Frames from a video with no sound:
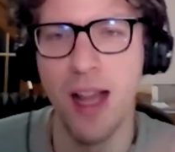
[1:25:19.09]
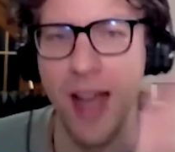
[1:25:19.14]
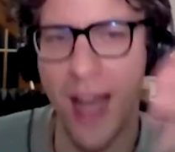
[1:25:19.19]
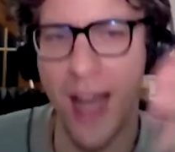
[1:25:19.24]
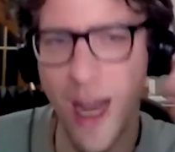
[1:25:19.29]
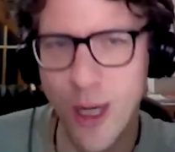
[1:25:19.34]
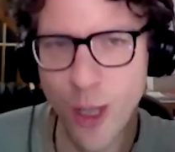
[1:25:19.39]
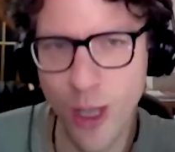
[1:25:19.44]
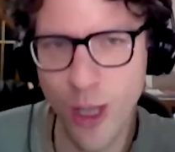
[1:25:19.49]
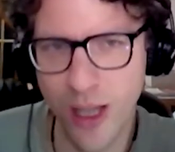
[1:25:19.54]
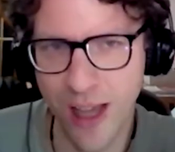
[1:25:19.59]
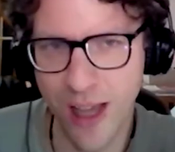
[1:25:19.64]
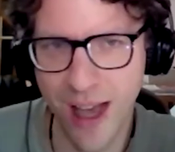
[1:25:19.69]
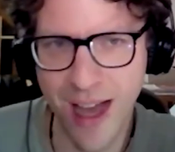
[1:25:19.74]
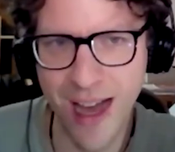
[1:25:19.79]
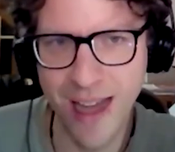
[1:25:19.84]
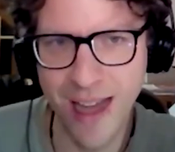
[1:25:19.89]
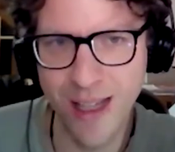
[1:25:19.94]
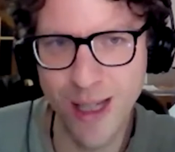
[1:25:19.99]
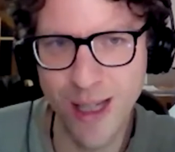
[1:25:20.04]
Actually
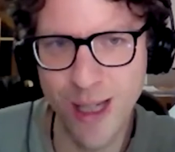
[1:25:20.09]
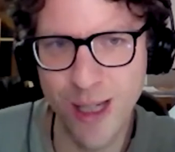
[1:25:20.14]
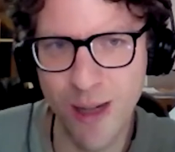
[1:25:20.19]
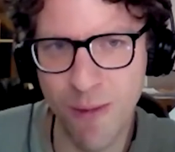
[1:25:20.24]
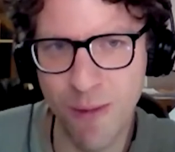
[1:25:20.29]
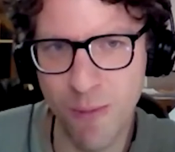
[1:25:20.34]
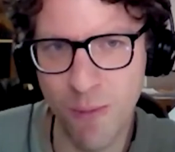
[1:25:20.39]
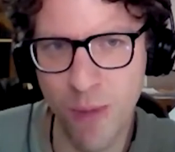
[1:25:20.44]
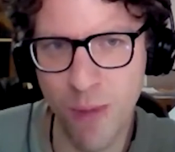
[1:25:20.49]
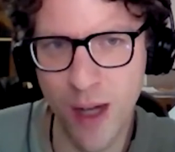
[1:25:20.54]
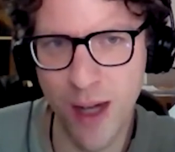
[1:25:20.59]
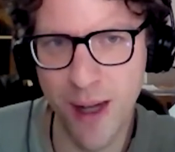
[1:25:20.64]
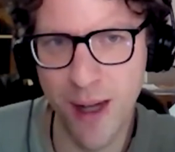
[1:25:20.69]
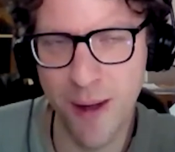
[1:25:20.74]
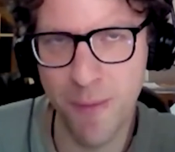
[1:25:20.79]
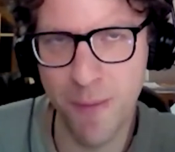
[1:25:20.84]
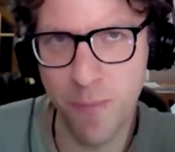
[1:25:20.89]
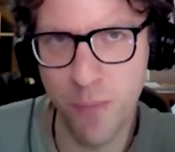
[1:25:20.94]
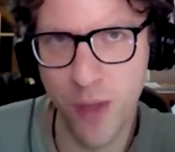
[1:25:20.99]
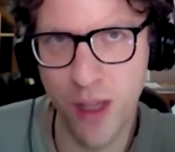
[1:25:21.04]
had
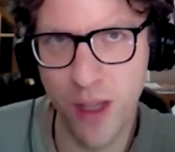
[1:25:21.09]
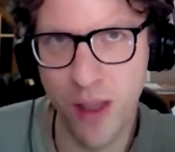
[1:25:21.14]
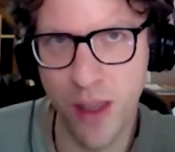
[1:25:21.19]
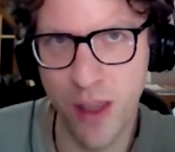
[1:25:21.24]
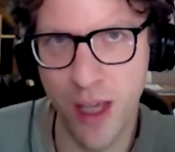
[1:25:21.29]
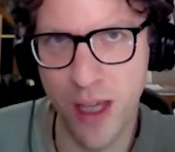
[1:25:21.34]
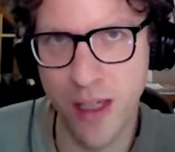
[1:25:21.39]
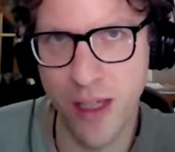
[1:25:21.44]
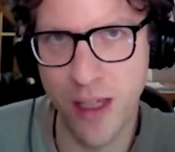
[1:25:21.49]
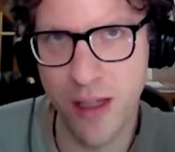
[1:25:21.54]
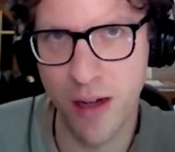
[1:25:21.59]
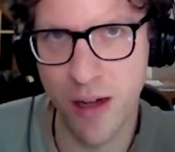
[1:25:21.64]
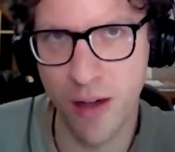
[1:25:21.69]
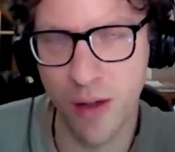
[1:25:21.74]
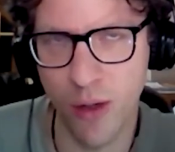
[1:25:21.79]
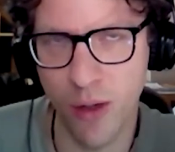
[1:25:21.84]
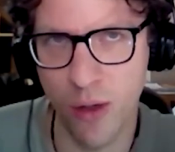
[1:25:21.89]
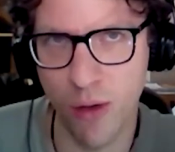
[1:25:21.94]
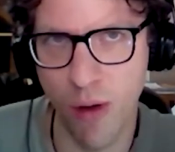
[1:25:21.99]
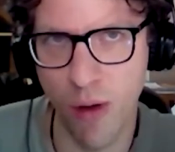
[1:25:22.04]
some, they
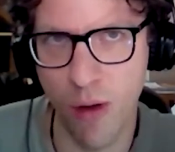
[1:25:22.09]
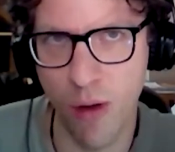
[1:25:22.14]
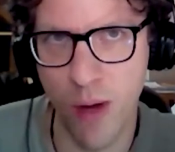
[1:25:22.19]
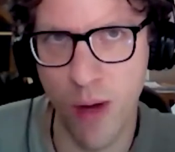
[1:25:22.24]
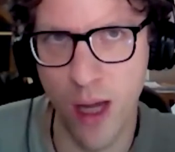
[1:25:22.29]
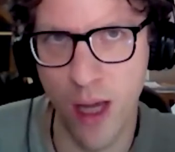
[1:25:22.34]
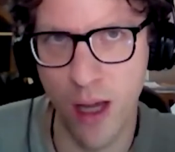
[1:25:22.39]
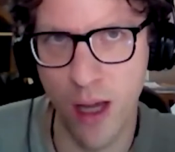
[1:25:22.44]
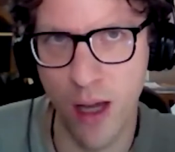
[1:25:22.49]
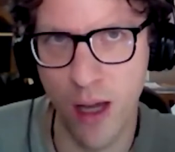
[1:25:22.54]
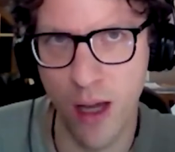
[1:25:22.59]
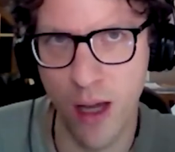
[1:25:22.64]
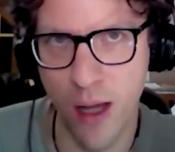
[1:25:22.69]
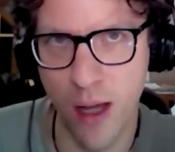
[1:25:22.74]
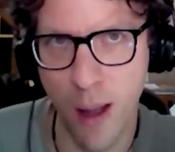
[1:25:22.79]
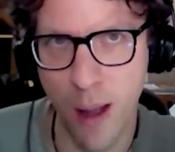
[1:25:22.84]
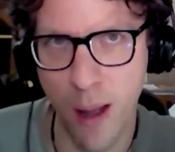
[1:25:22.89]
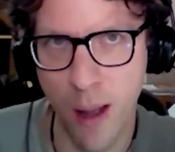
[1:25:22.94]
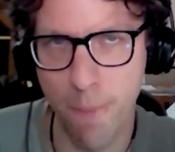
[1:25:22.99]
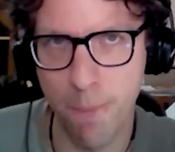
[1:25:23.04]
started growing
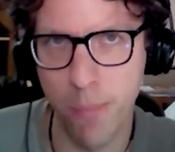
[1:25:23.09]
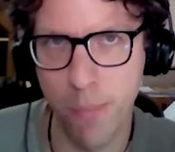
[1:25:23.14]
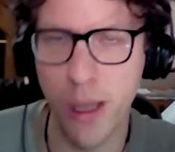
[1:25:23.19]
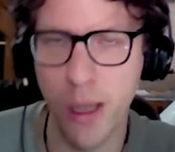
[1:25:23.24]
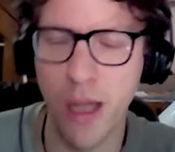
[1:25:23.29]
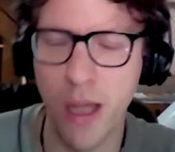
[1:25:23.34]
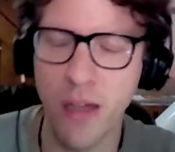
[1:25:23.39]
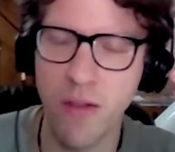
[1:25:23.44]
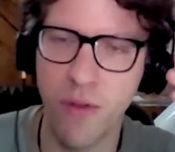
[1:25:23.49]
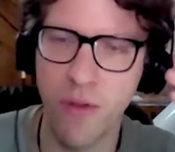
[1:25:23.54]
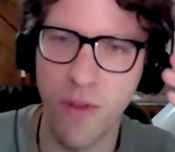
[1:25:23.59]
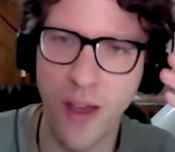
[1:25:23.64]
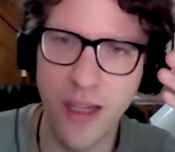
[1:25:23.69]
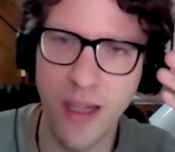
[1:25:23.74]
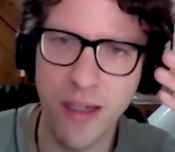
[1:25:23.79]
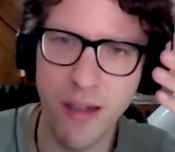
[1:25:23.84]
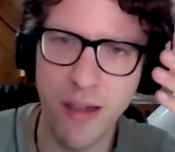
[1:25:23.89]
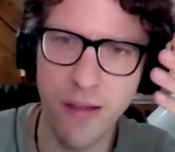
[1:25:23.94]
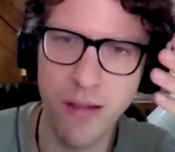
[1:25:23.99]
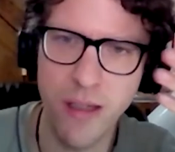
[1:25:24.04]
blood
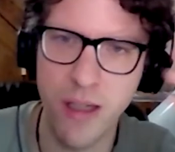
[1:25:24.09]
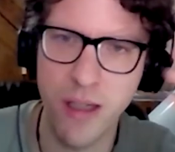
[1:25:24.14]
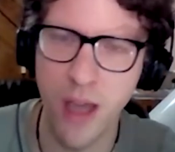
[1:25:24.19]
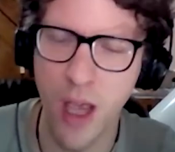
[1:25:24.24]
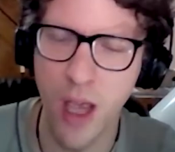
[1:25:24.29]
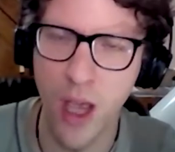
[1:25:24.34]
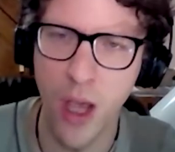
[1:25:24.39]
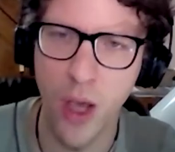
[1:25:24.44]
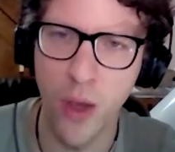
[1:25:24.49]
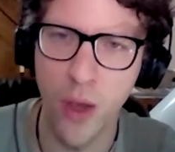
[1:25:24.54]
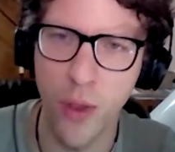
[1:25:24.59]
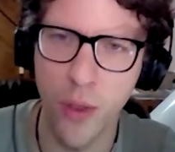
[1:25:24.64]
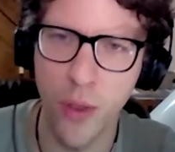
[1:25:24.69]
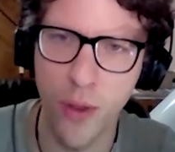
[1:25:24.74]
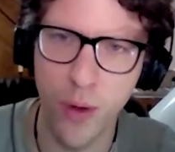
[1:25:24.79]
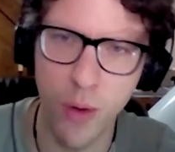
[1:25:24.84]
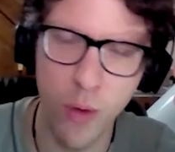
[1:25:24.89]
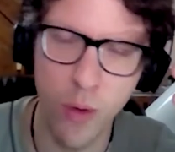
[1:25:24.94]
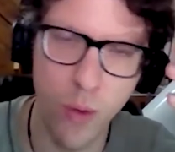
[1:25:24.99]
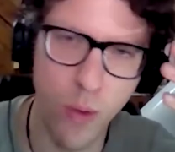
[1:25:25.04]
vessels
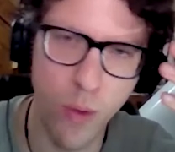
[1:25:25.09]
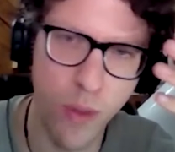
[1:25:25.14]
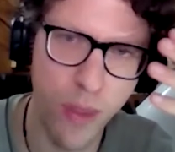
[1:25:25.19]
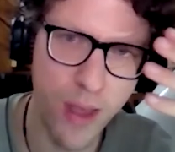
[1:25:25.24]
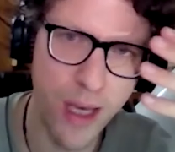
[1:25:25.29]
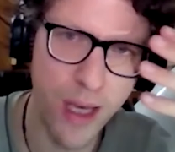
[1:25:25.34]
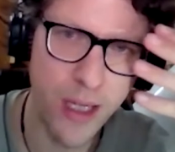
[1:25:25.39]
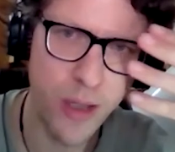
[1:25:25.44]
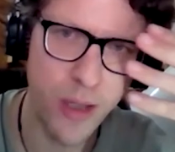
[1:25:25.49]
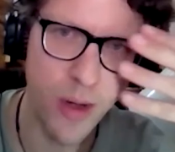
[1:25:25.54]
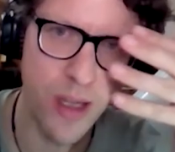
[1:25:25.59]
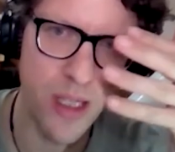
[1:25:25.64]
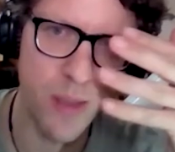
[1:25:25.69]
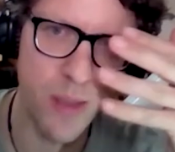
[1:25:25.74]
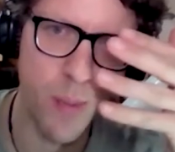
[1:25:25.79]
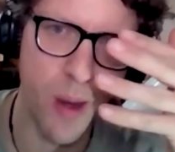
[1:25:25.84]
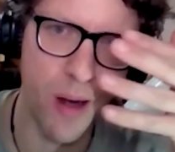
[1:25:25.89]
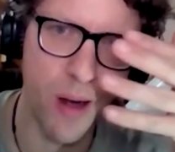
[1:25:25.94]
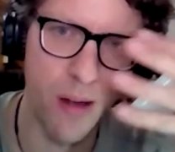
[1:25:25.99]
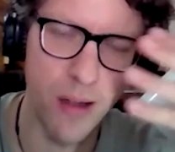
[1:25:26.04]
through that
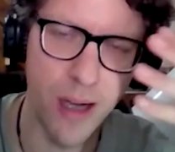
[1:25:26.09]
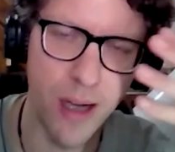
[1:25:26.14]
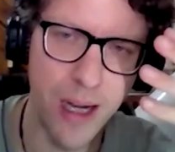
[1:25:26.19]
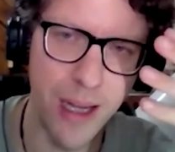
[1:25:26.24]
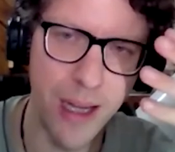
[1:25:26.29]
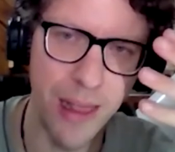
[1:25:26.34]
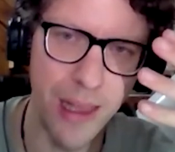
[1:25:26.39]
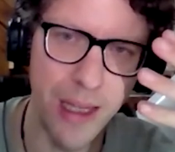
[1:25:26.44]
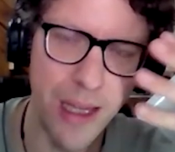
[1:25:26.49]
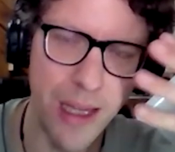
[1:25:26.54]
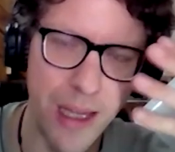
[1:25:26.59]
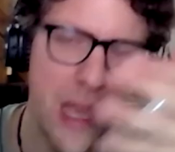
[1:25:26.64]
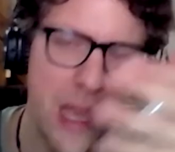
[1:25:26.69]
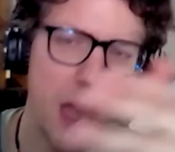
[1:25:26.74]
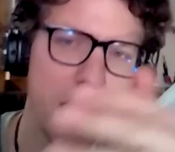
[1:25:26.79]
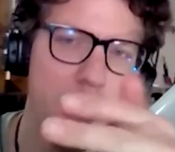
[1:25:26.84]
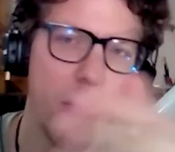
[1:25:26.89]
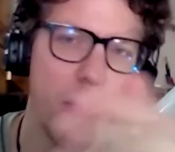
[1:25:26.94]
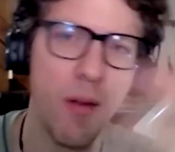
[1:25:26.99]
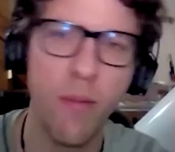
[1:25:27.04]
transparent eyelid
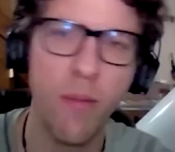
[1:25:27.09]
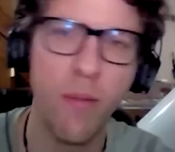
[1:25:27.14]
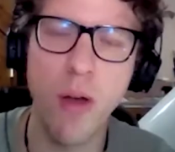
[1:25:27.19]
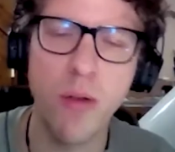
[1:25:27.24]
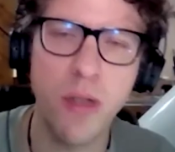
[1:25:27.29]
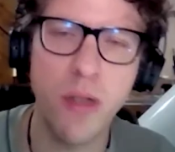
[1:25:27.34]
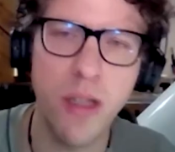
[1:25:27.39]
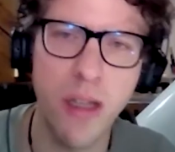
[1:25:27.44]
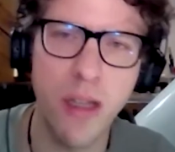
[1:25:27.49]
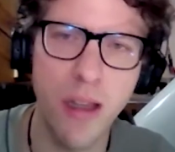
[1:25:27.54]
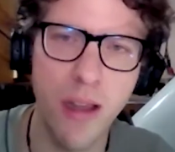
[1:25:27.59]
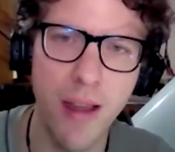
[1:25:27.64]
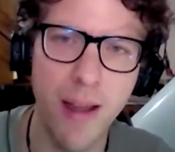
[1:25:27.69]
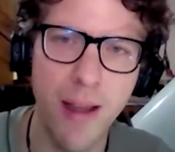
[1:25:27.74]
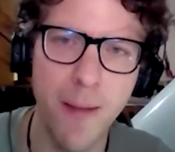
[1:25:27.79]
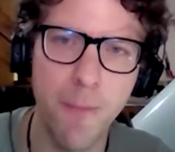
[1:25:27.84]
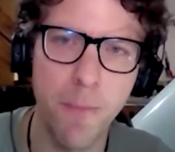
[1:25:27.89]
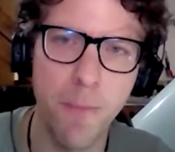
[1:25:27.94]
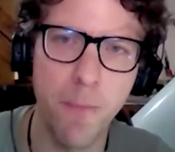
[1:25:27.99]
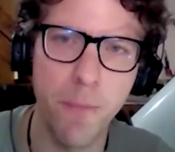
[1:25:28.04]
that were
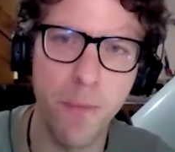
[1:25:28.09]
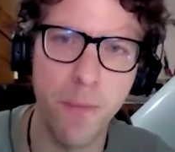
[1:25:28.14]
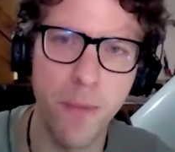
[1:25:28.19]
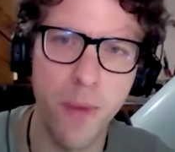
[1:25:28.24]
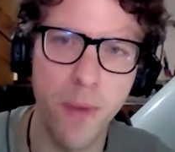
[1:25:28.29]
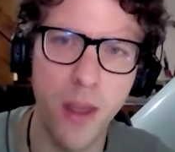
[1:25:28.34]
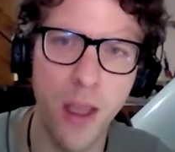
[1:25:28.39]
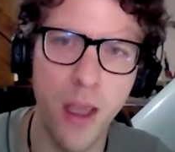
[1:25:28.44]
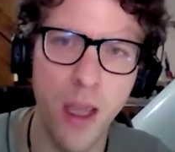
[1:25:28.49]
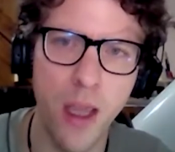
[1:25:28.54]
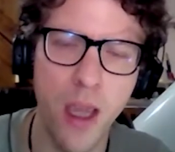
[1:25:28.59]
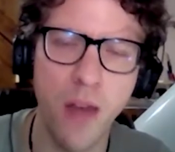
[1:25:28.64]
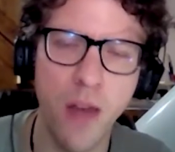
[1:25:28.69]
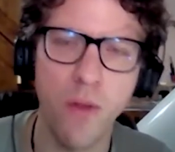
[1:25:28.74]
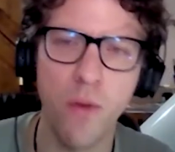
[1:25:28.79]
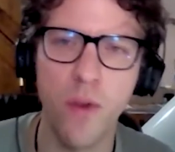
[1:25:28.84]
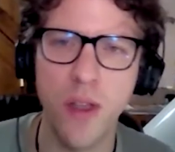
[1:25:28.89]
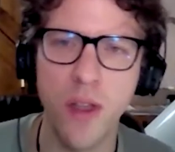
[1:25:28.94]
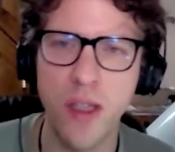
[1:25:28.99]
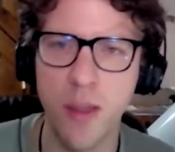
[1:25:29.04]
mostly
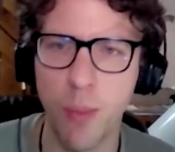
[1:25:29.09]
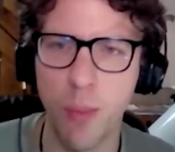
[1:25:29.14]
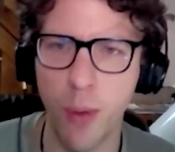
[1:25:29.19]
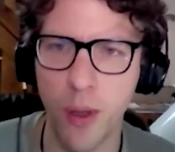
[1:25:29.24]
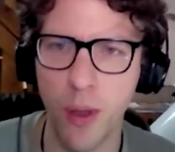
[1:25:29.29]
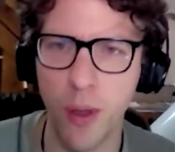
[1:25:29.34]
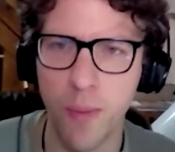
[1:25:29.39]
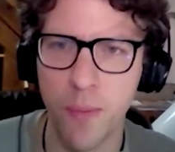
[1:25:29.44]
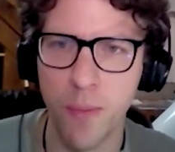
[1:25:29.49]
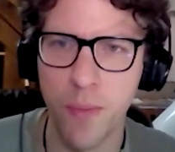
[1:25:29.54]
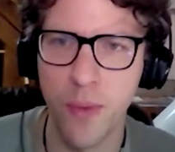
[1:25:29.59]
invisible